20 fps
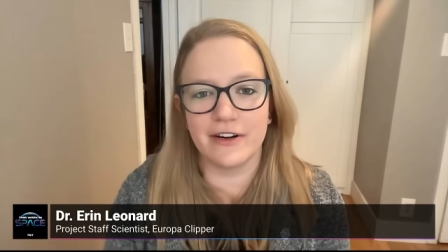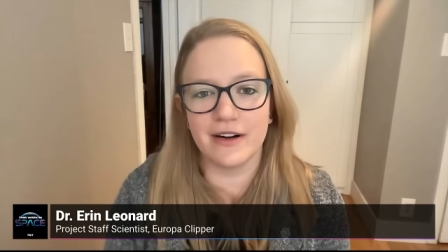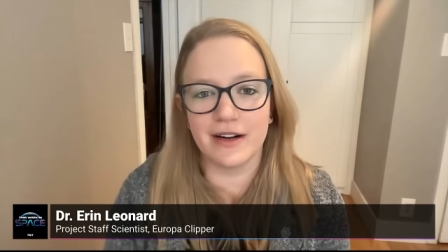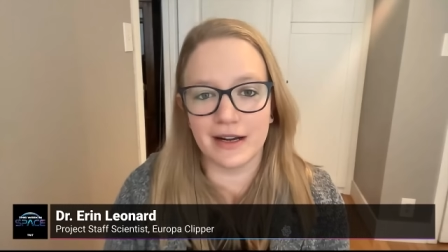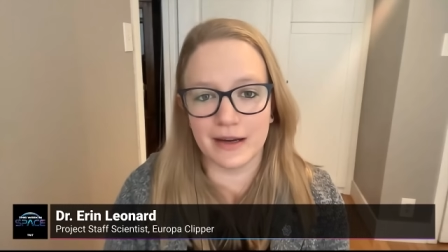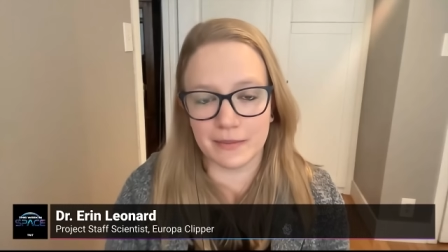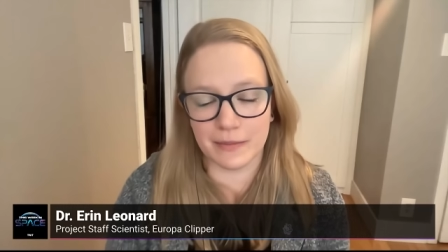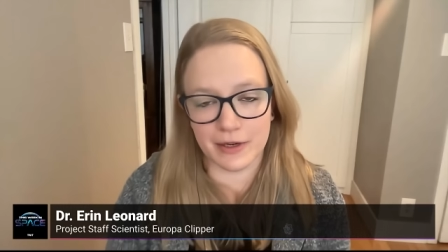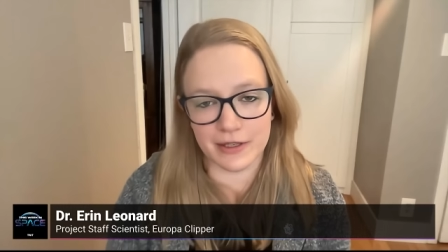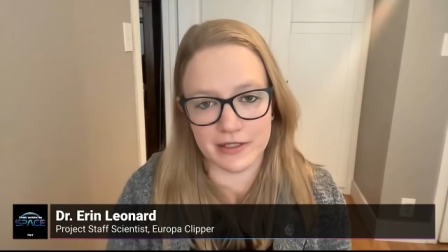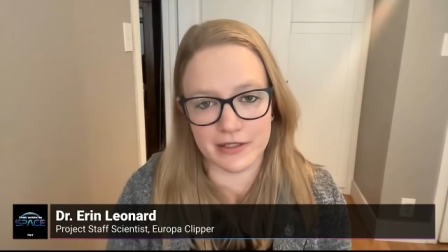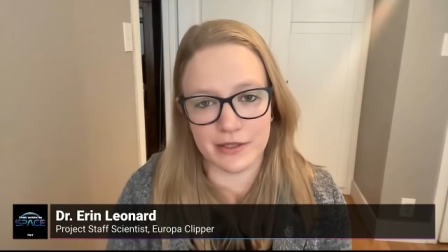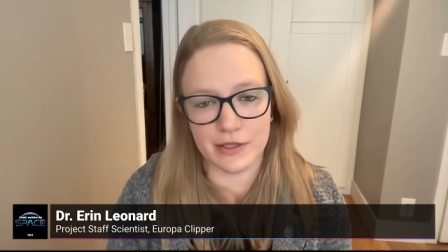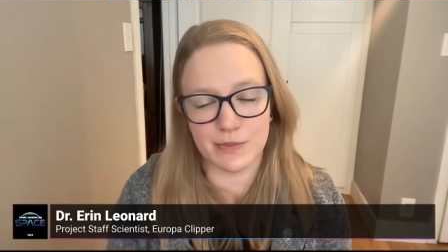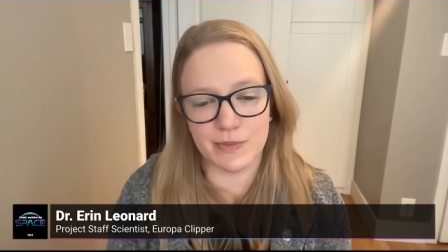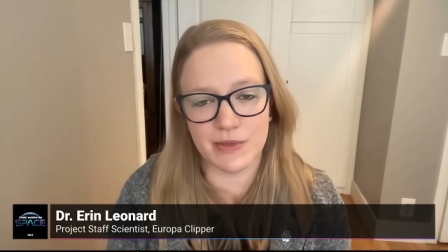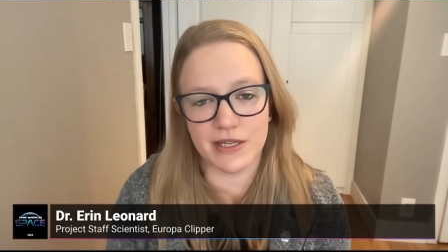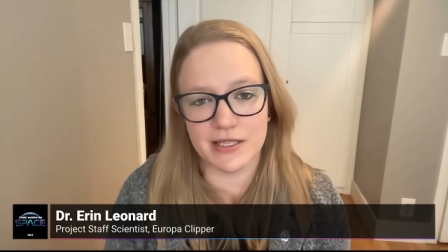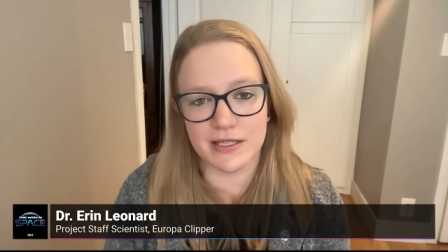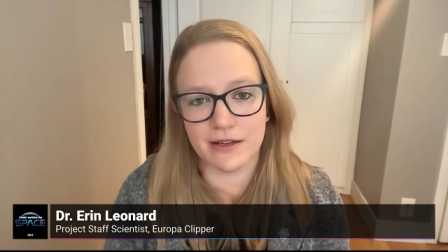onto the
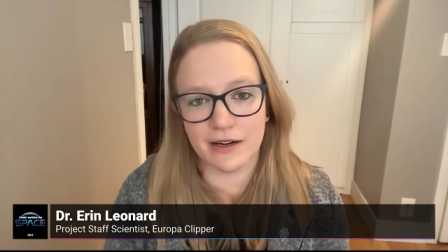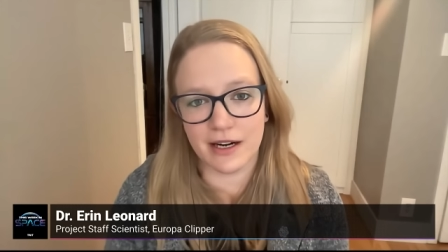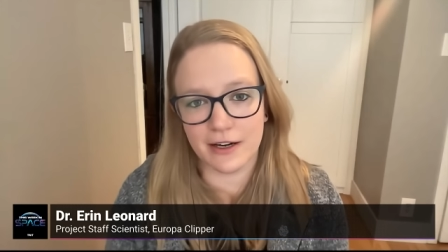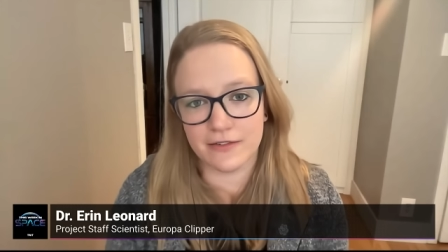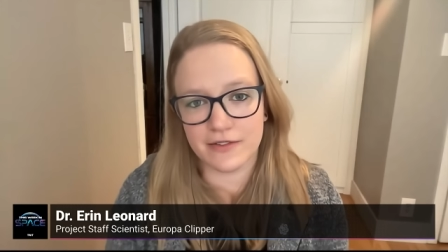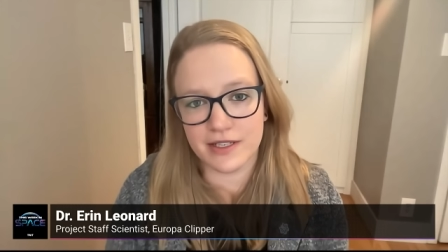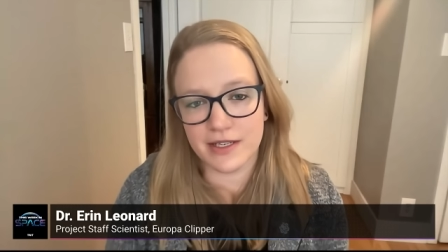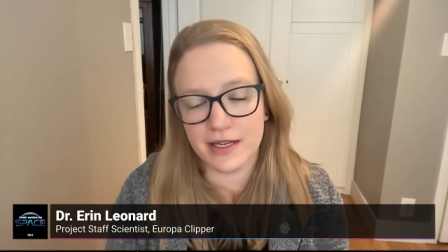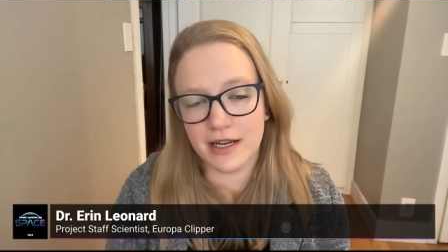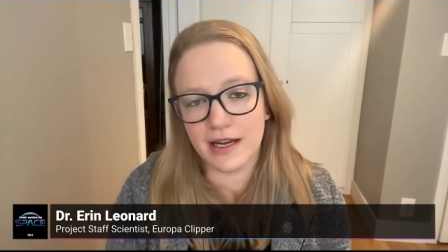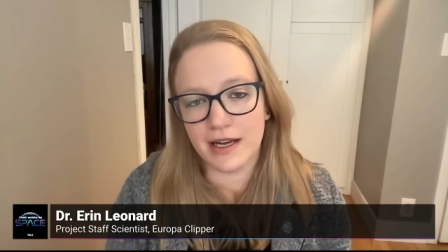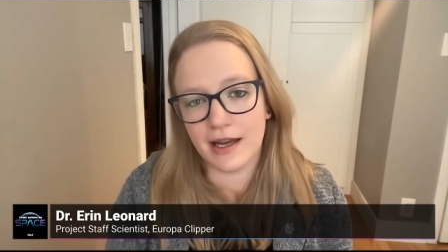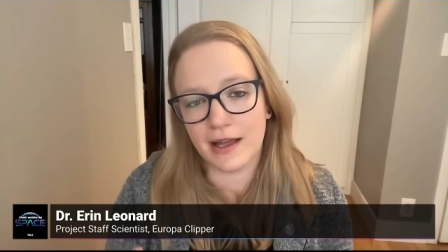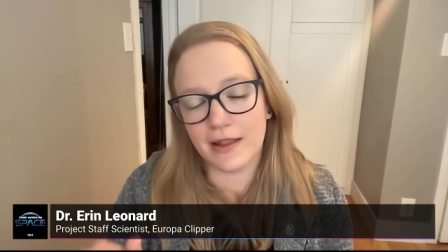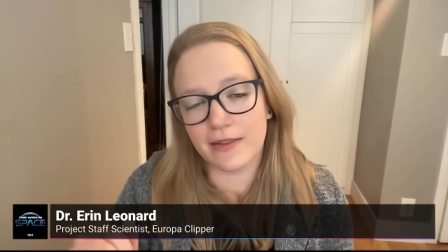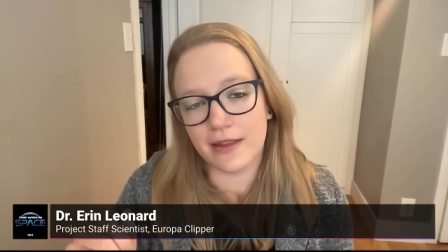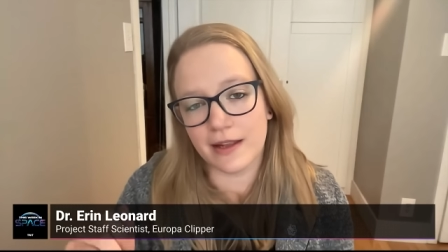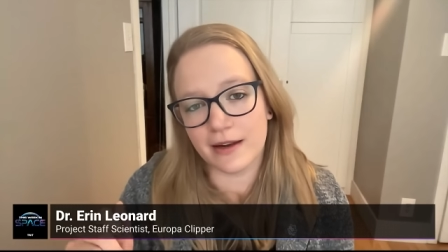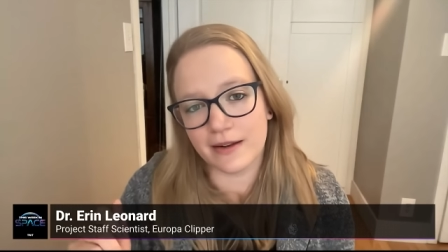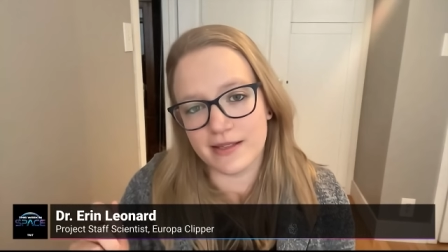spacecraft.
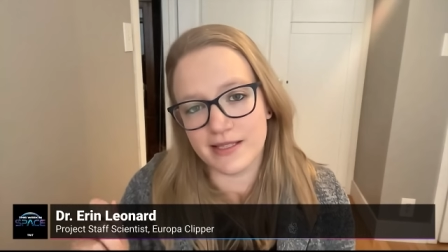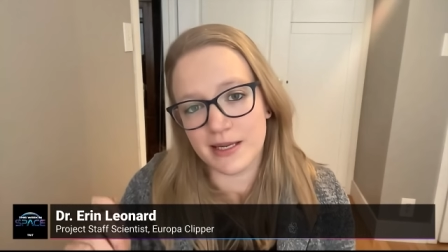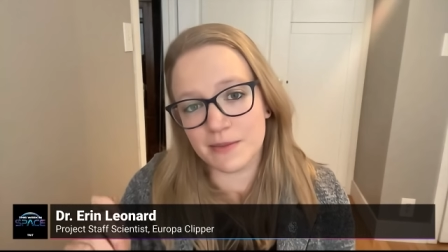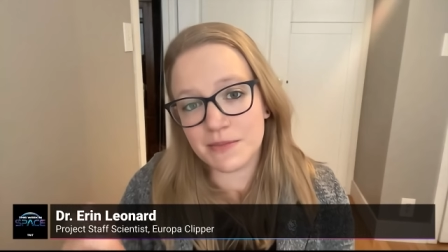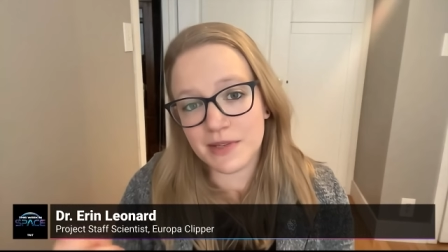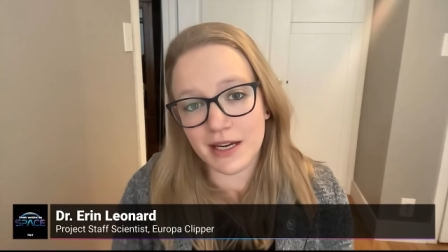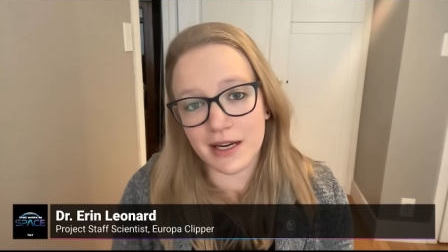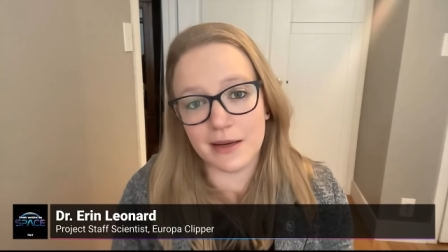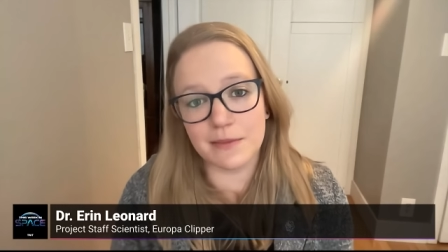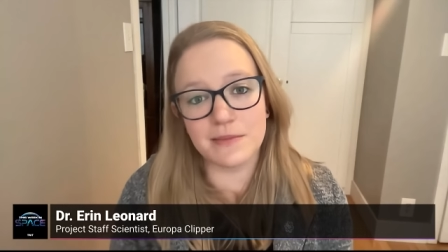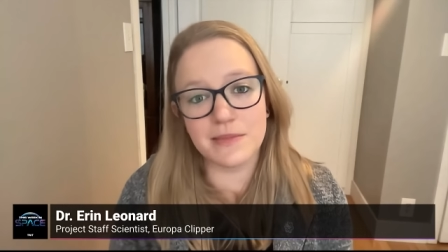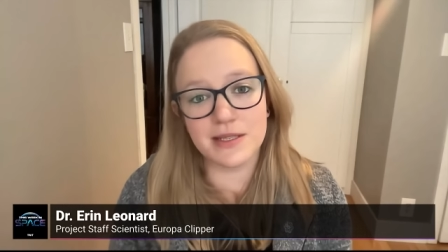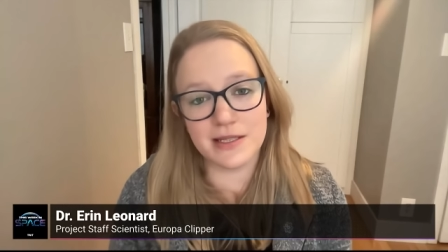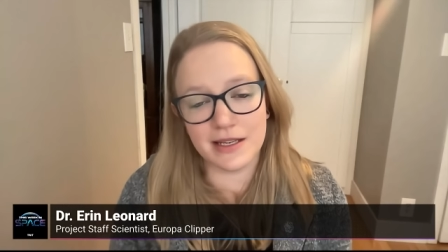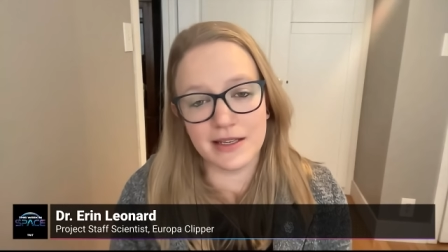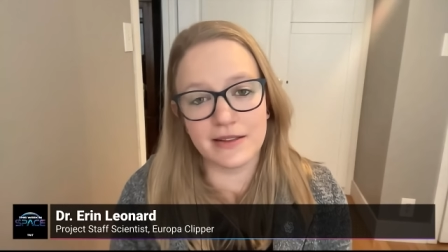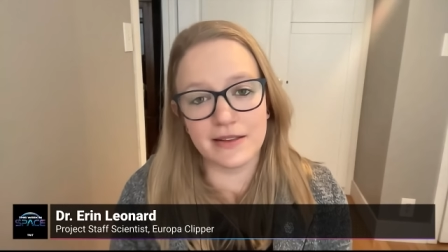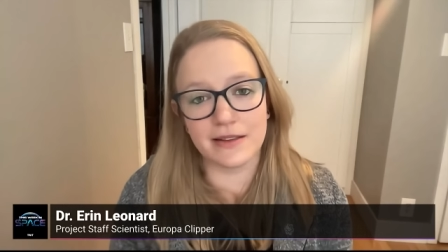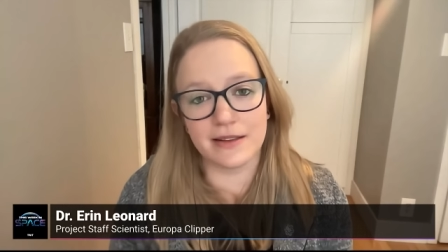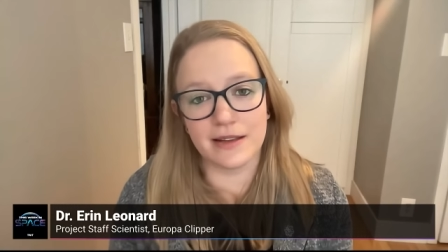And then sometimes
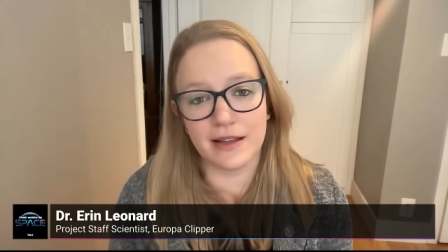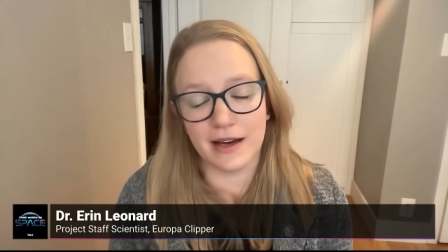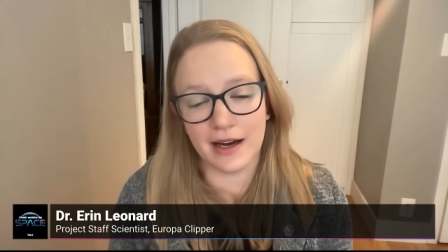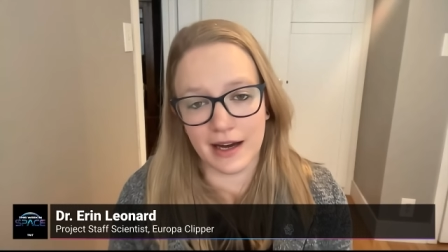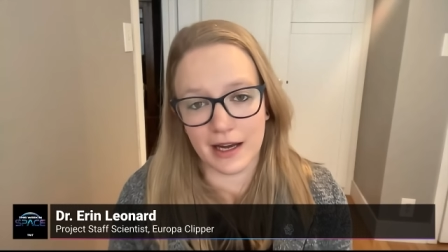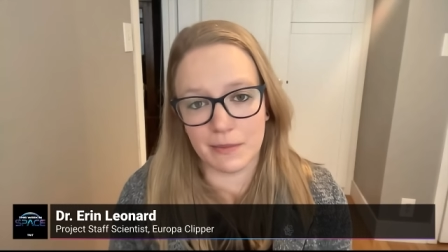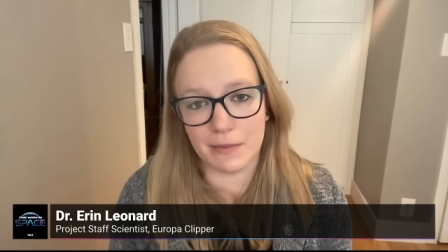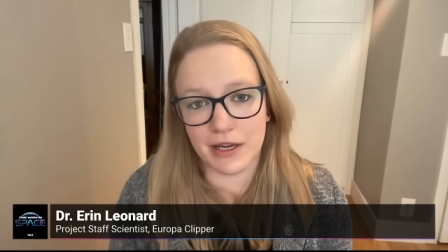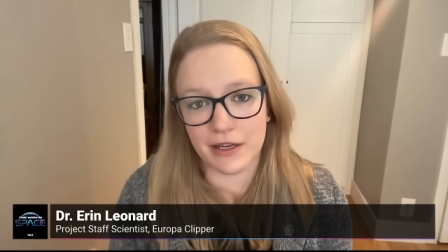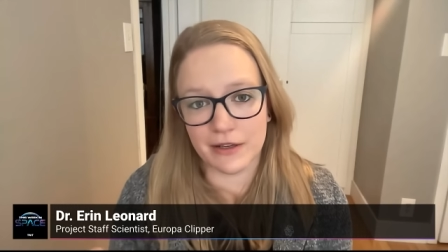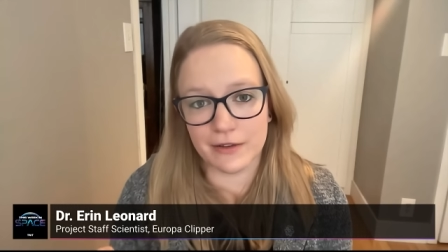in the high bay,